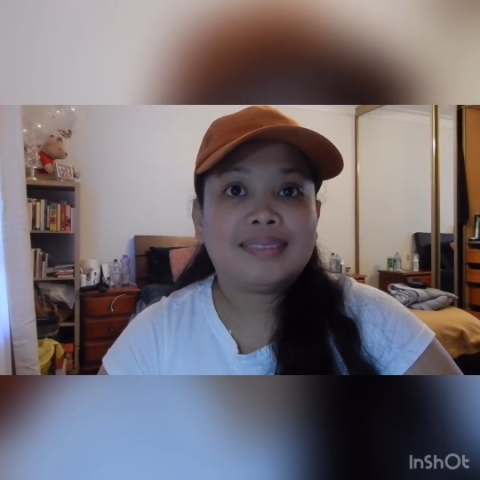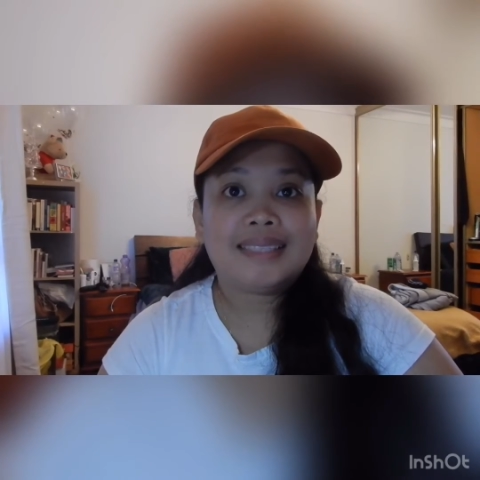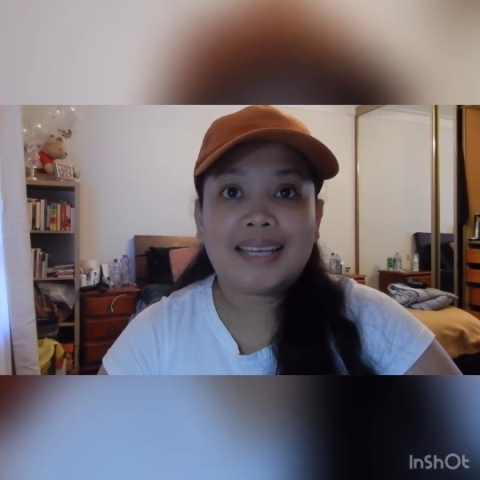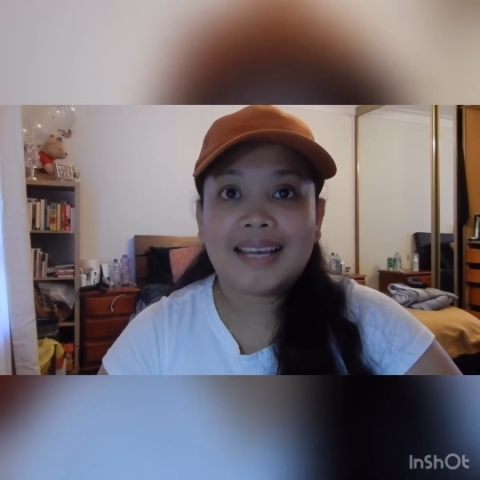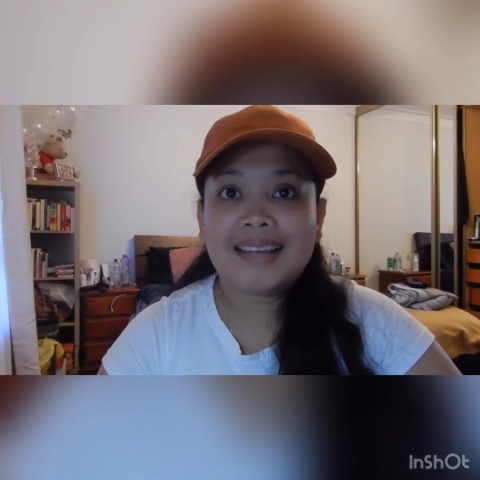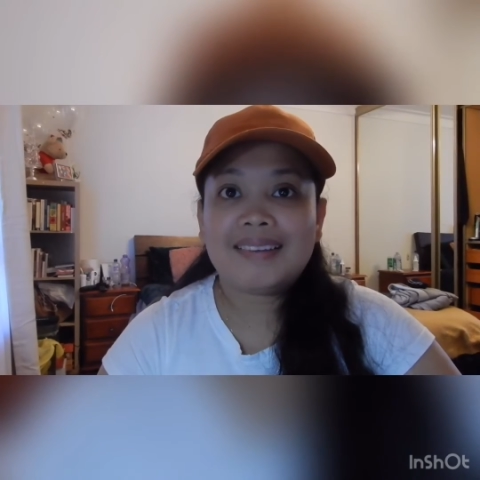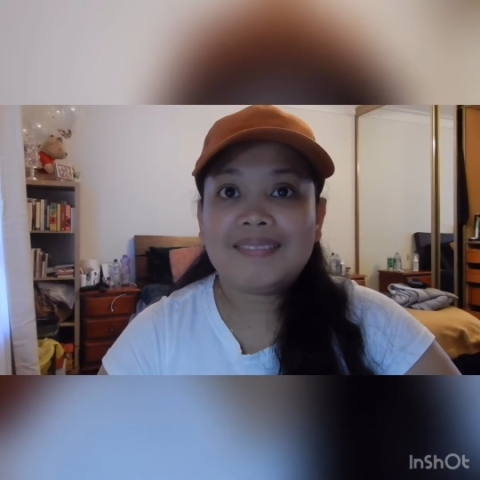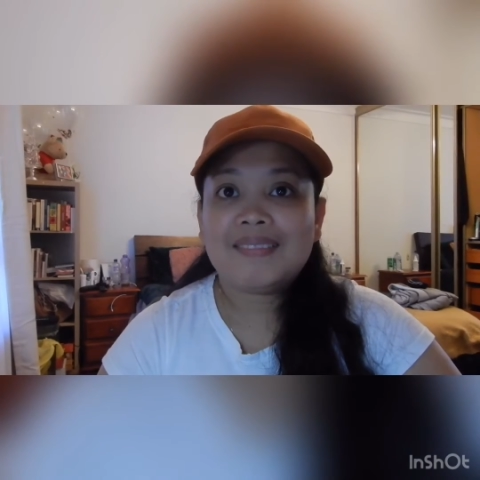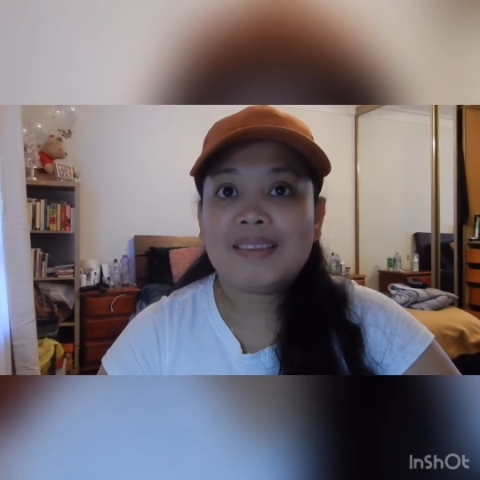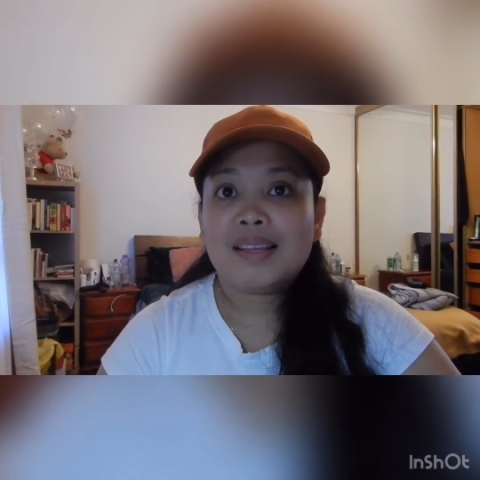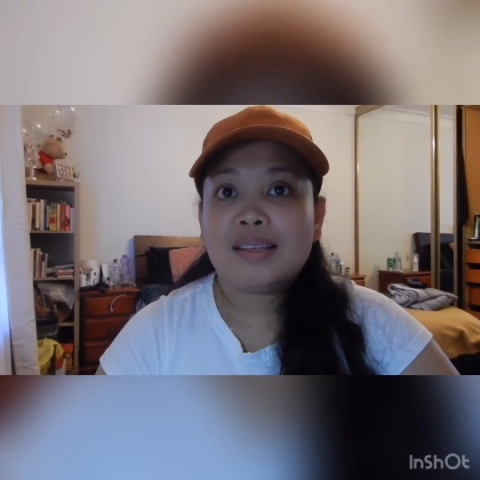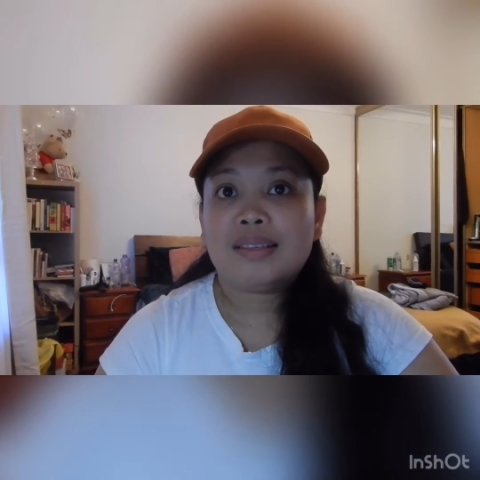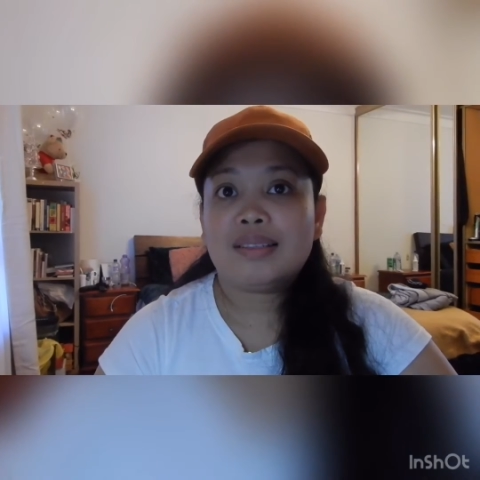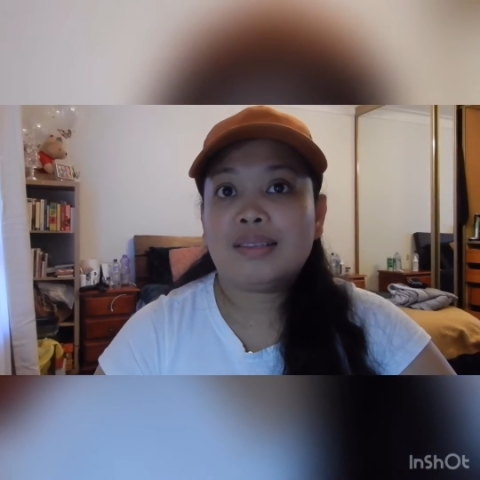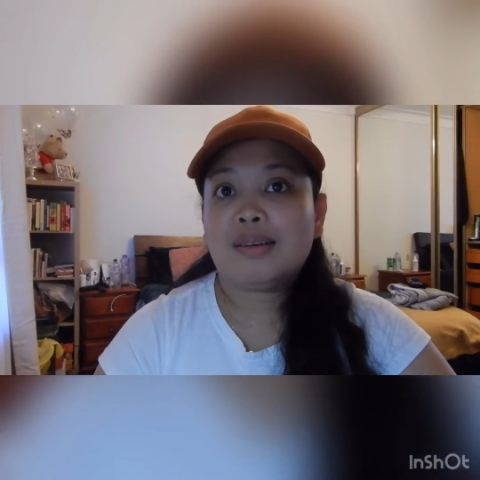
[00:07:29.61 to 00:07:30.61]
Yeah?
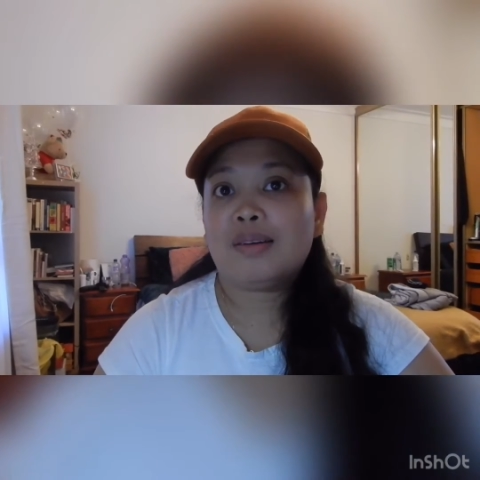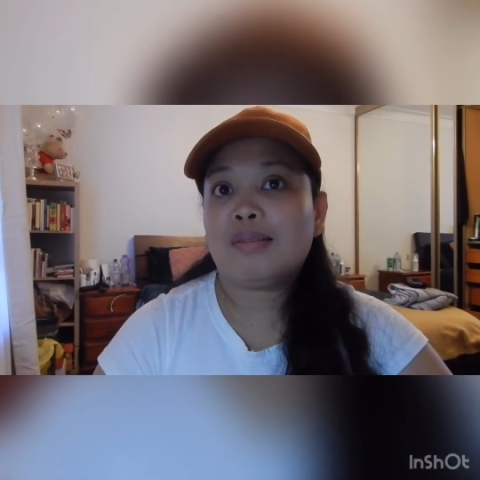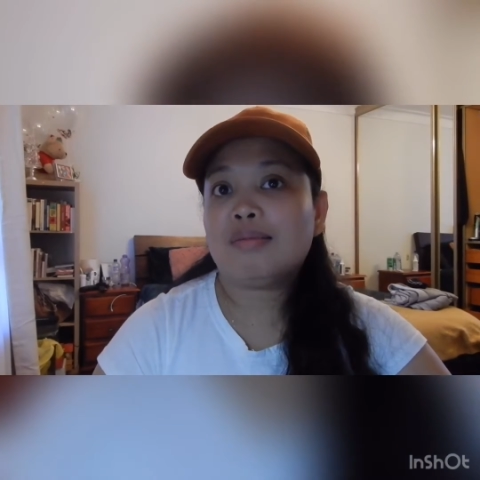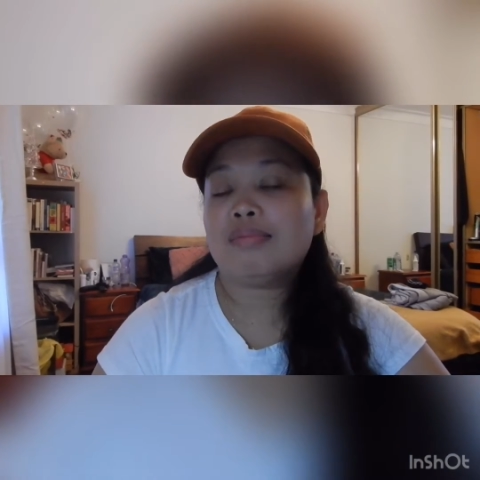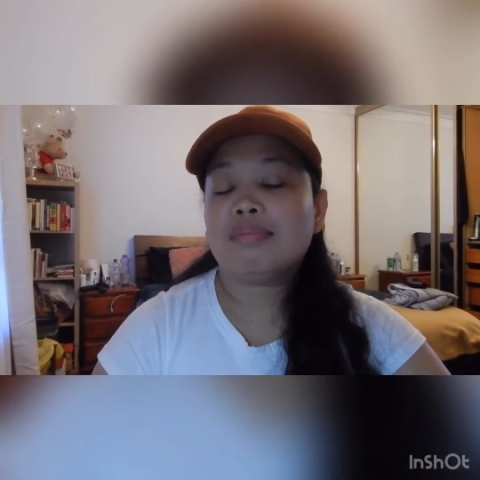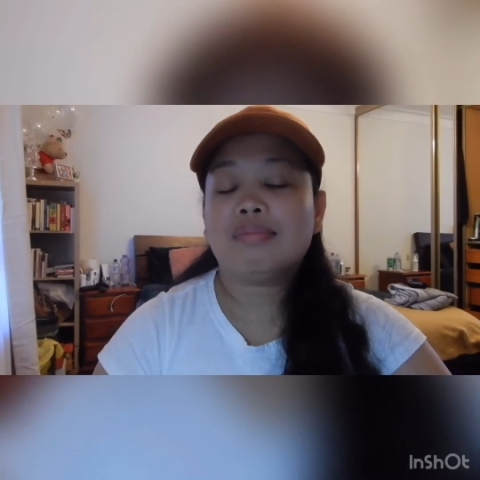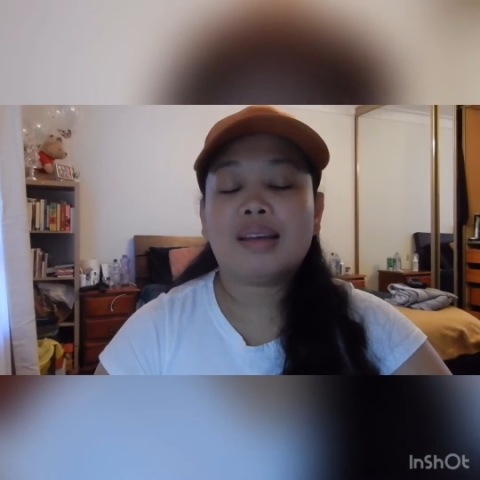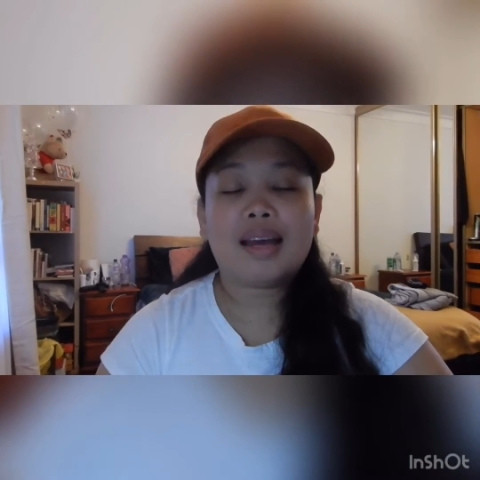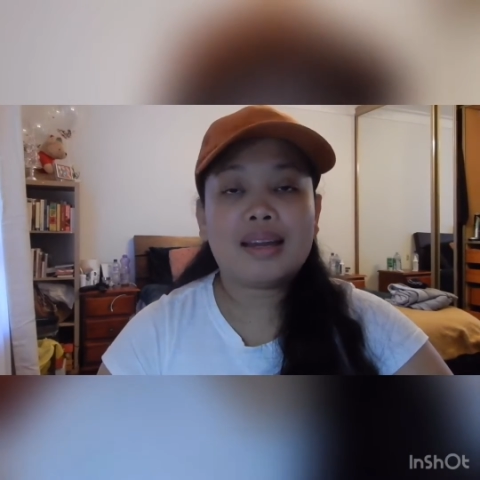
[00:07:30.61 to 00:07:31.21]
So,